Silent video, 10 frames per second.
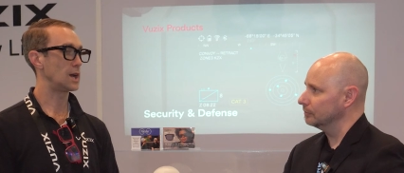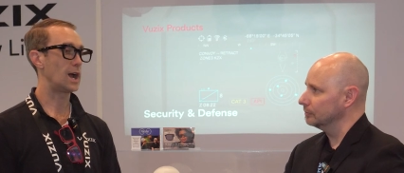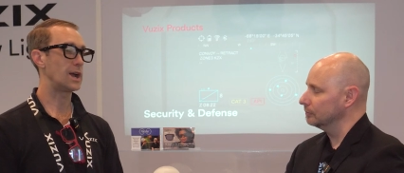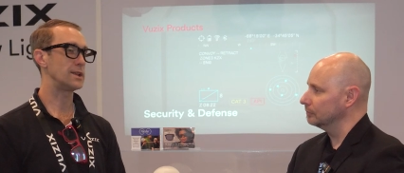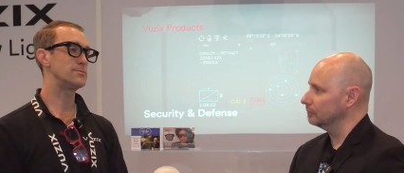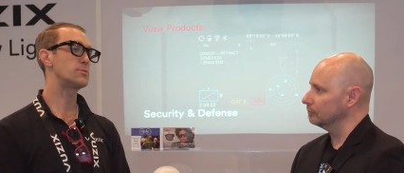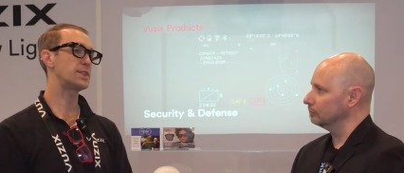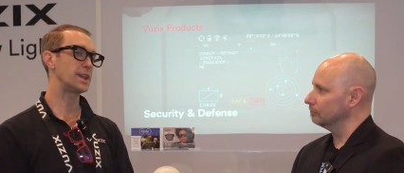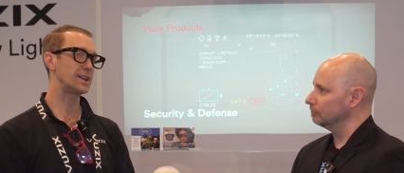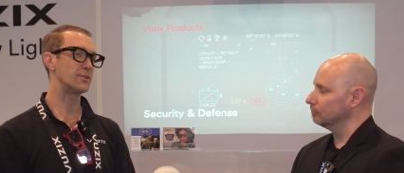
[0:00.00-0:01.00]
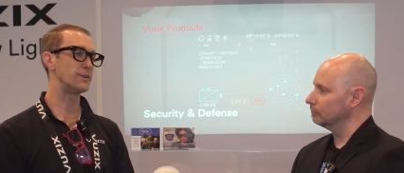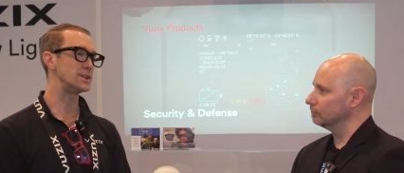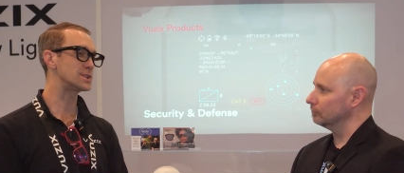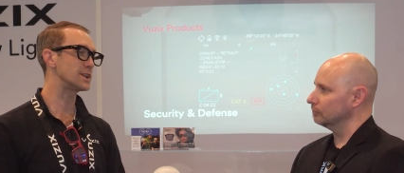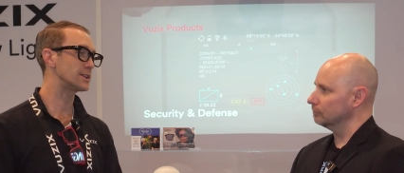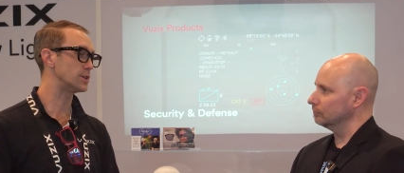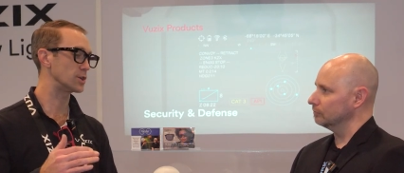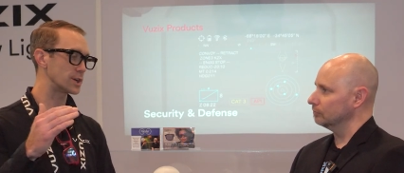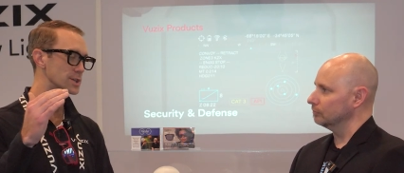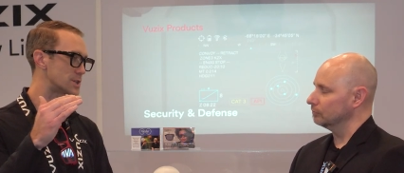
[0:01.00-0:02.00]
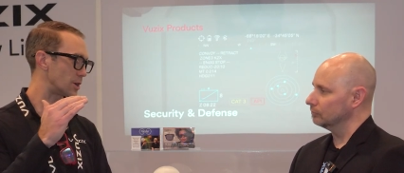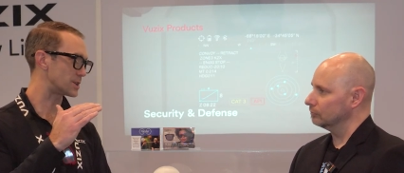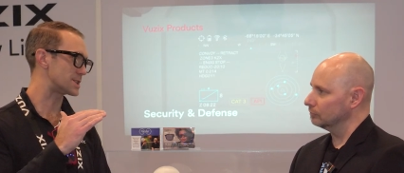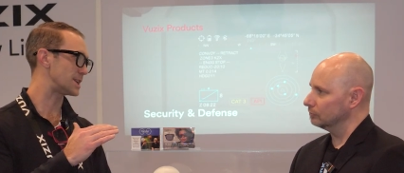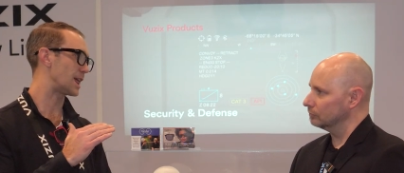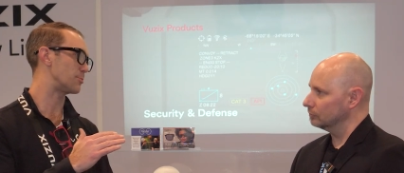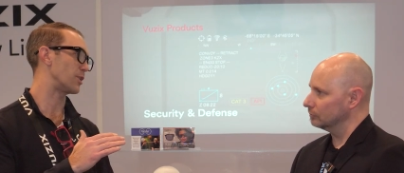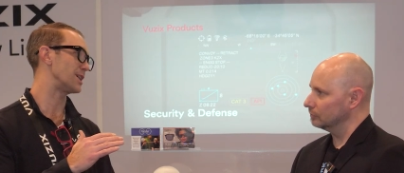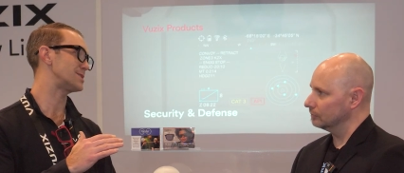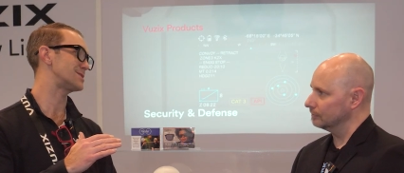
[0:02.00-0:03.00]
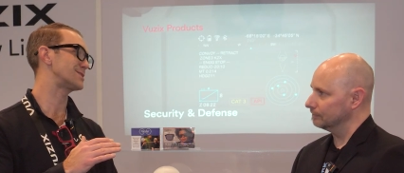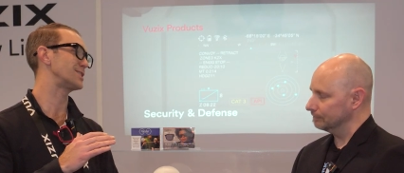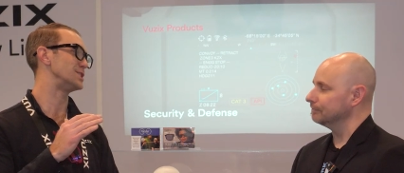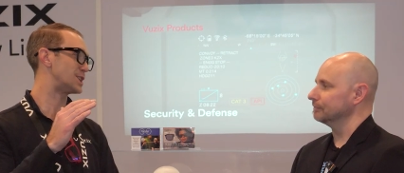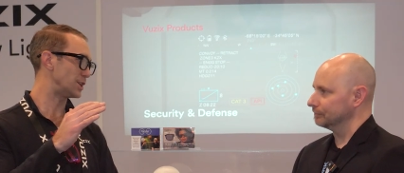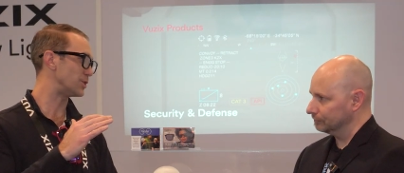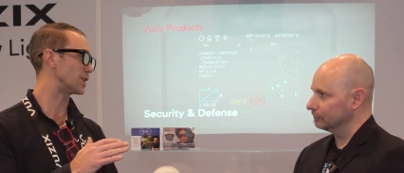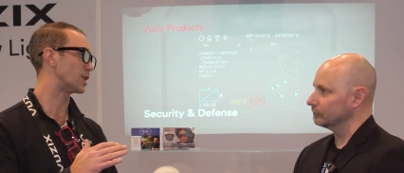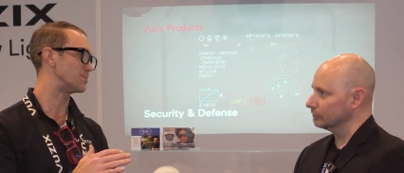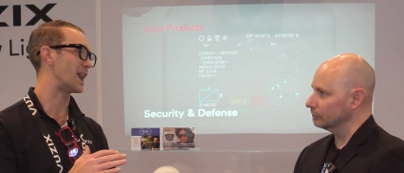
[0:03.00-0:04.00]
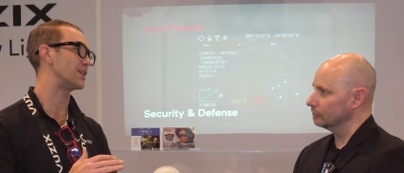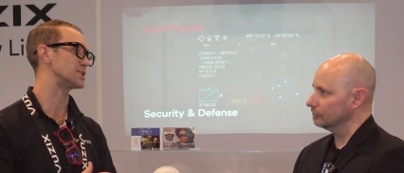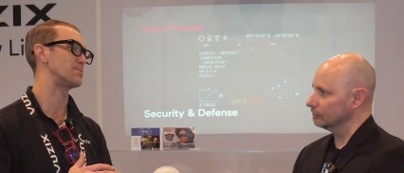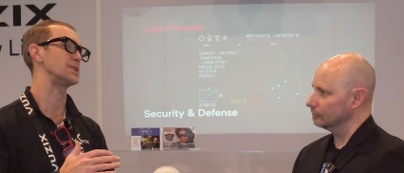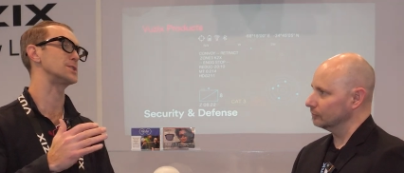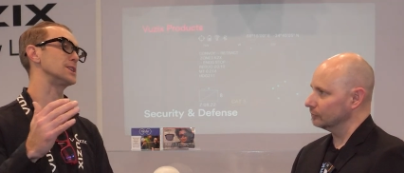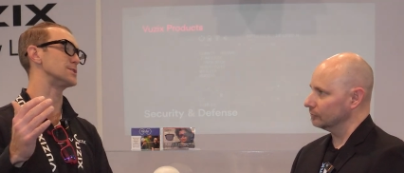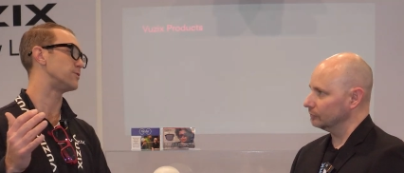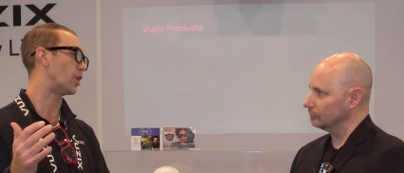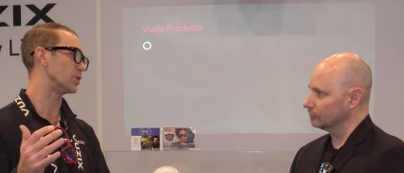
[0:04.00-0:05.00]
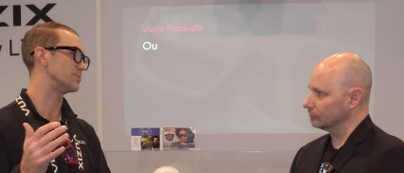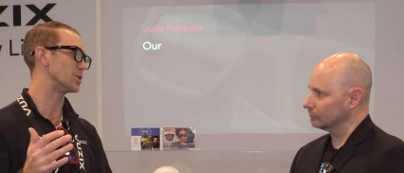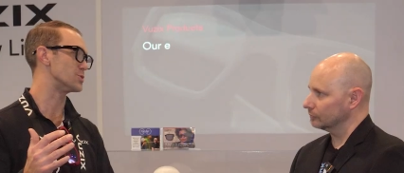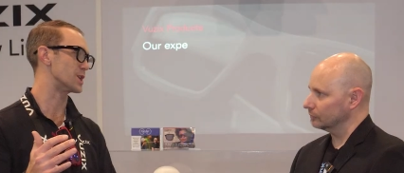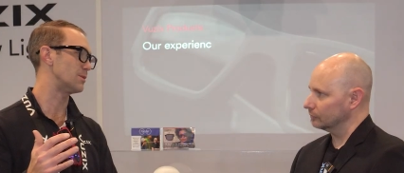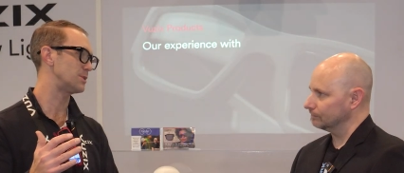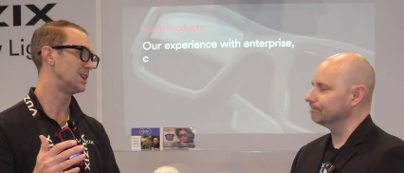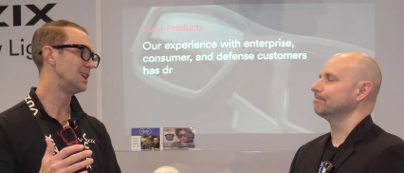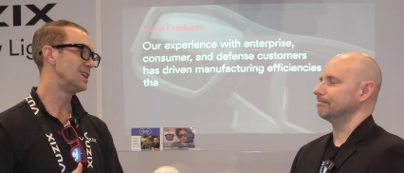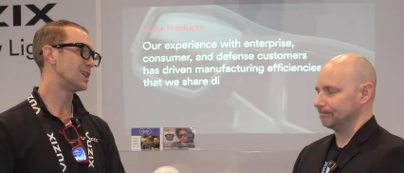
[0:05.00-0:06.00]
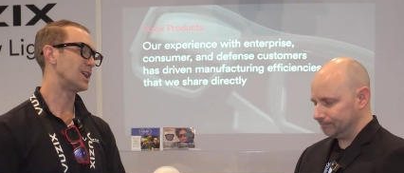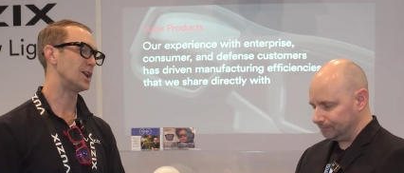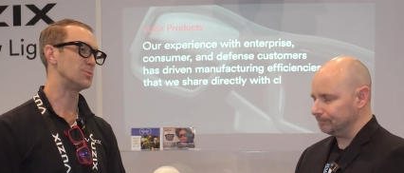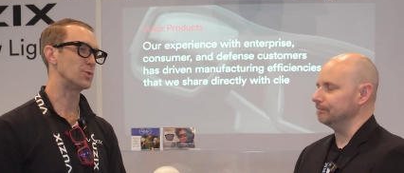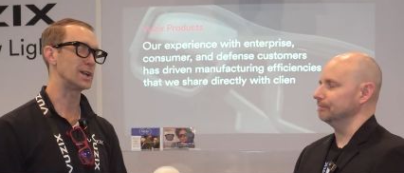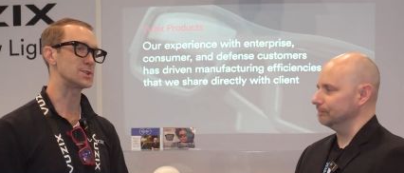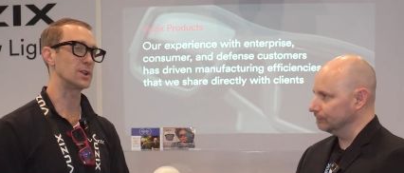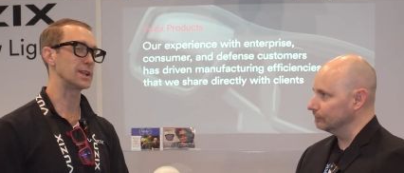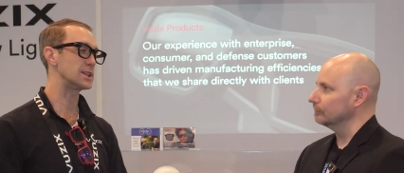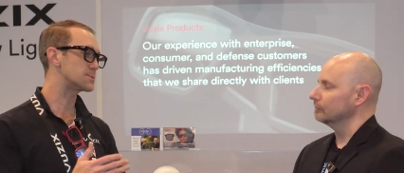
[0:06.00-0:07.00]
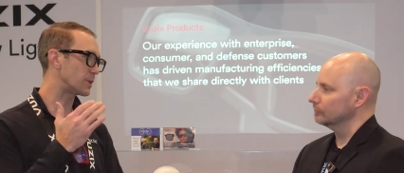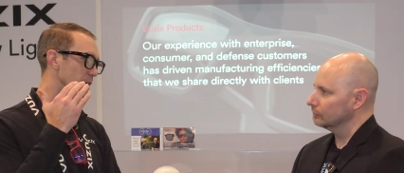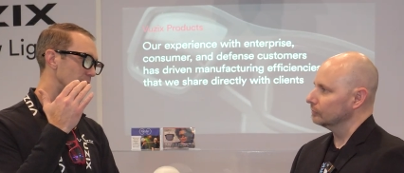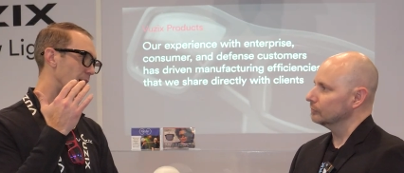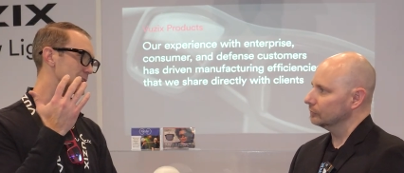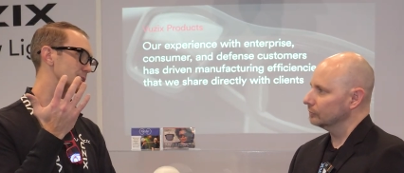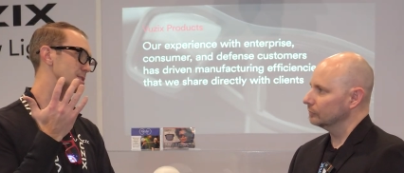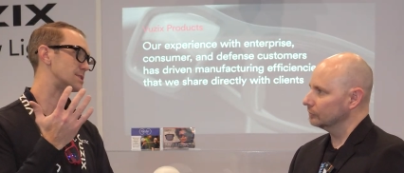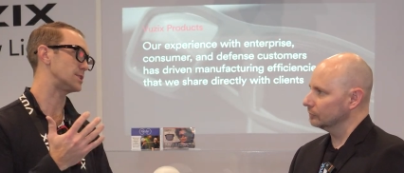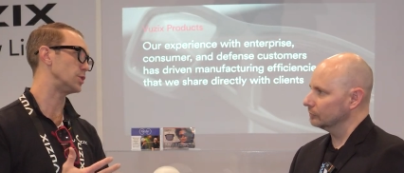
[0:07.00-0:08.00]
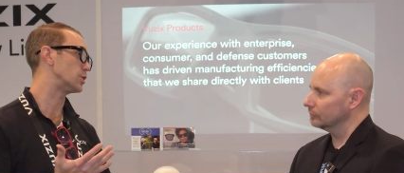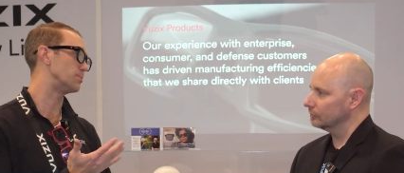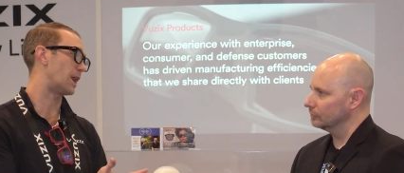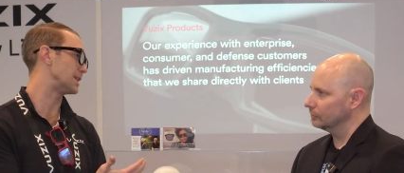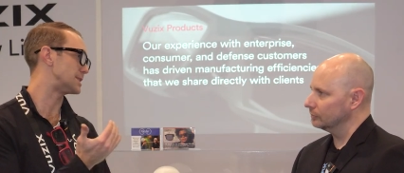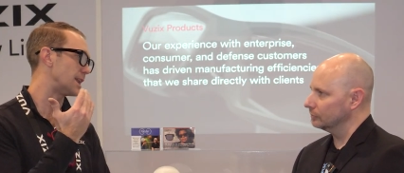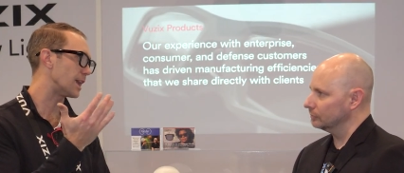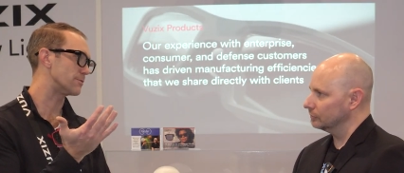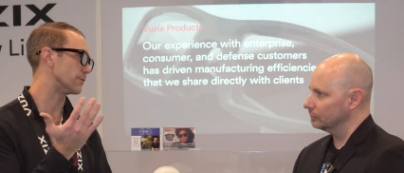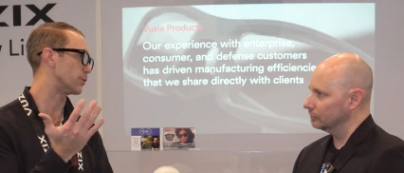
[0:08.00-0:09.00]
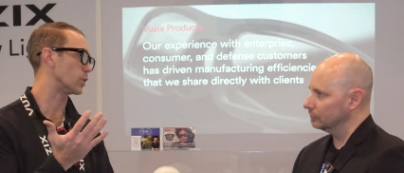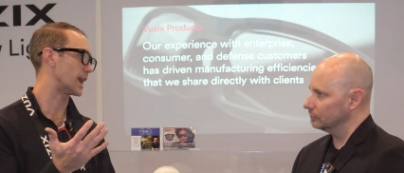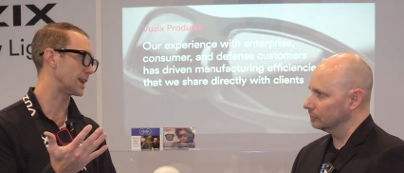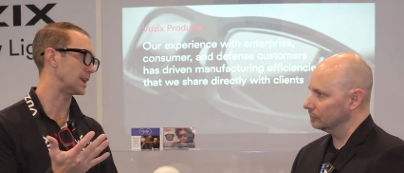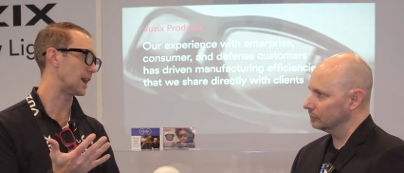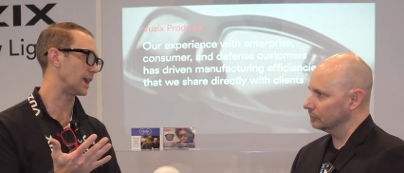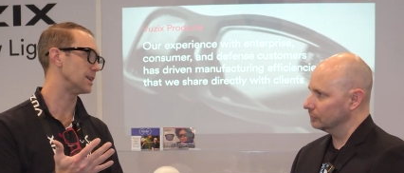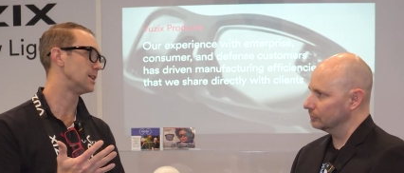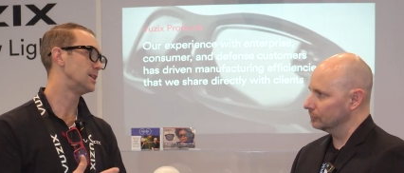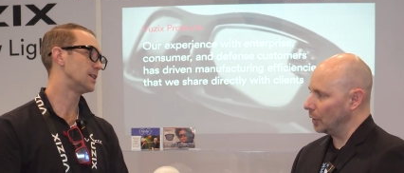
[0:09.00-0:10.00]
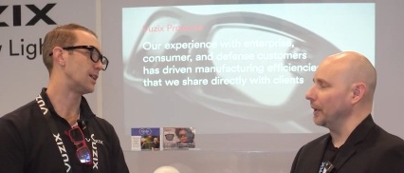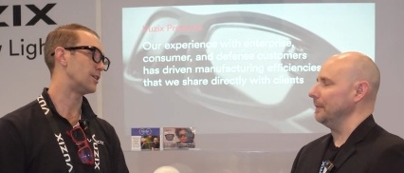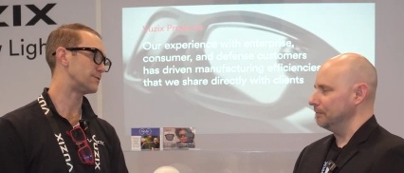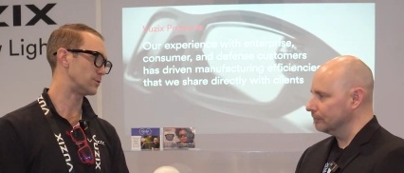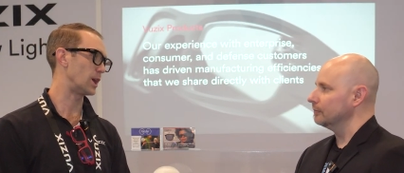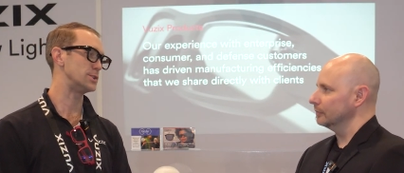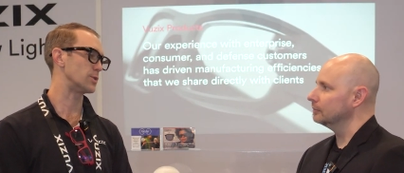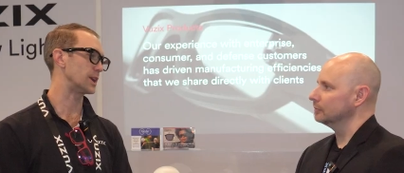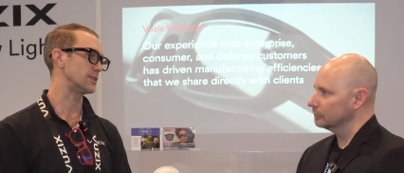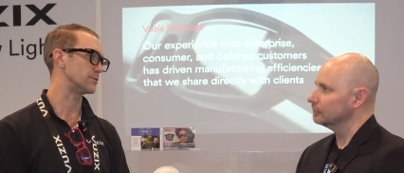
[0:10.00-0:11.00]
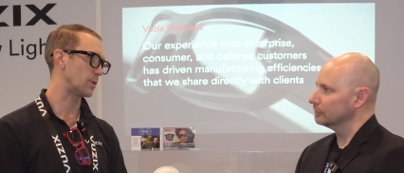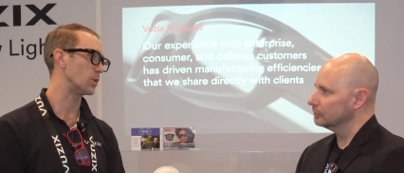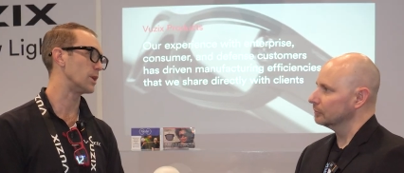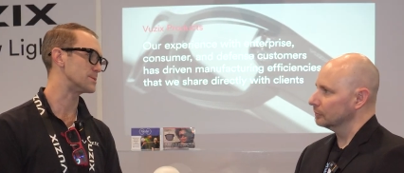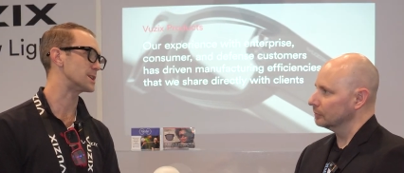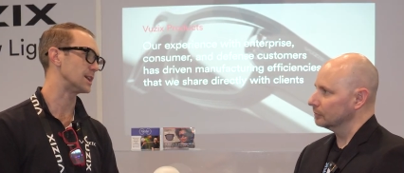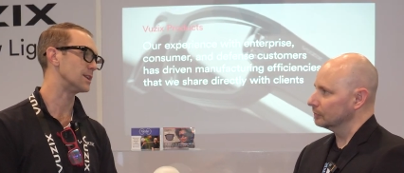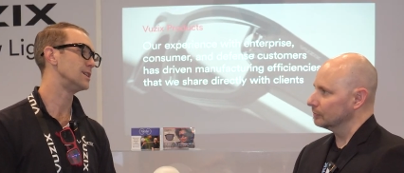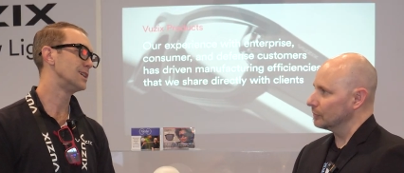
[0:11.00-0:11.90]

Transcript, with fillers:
Speaker 1: I think eventually you're going to start to see that price continue to come down, especially as volume goes up, uh, right? So like this pair of glasses, you could buy today for $4.99, okay. Uh, right directly from our website.